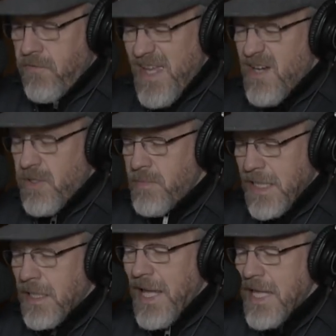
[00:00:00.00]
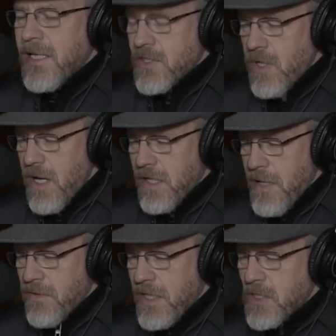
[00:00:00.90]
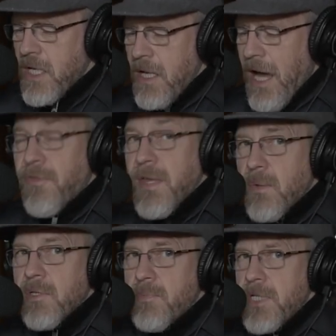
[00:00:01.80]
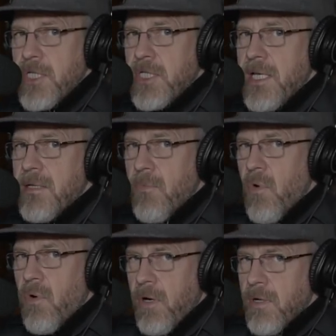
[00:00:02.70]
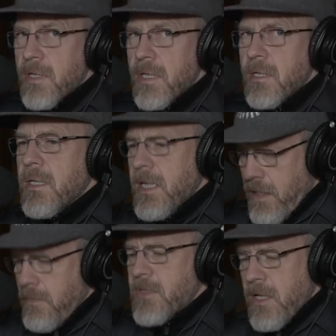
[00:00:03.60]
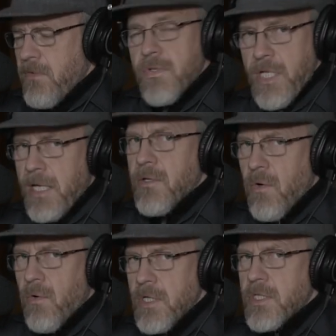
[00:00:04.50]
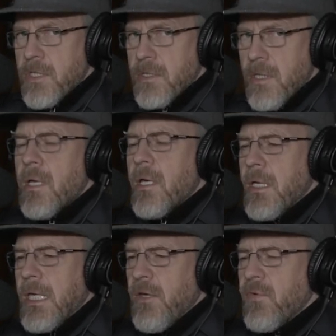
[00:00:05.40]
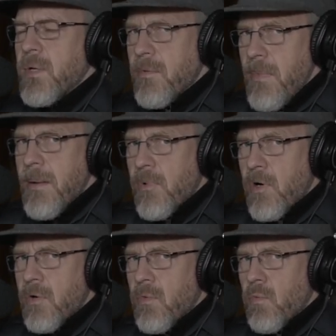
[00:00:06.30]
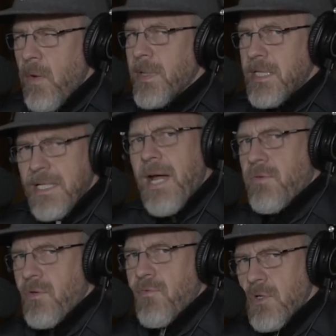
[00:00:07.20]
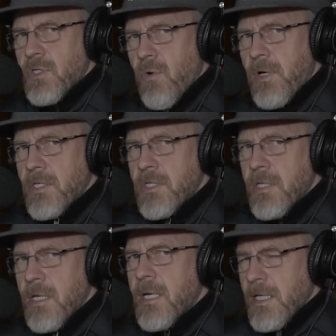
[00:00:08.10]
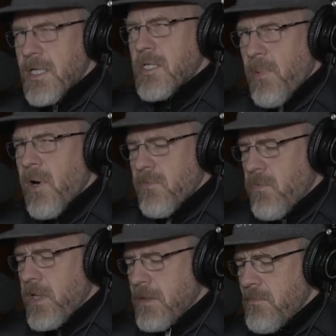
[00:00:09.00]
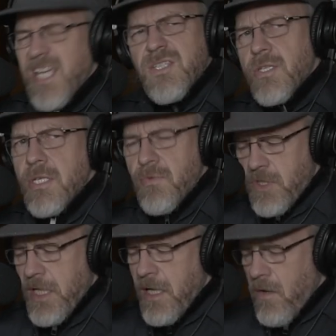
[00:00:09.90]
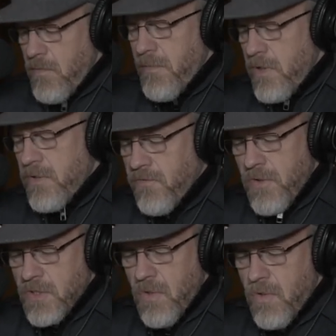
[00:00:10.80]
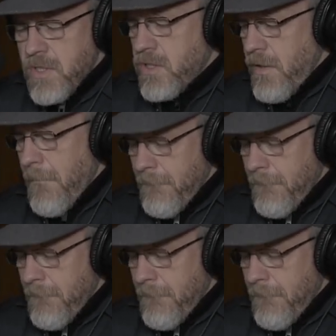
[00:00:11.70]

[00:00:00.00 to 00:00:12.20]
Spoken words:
Fingers, middle 8, let's talk about this. I think we'll appreciate it more, it comes out of the second chorus, if we remember what we did after the first chorus, because that's part of what makes this interesting. Remember the first chorus?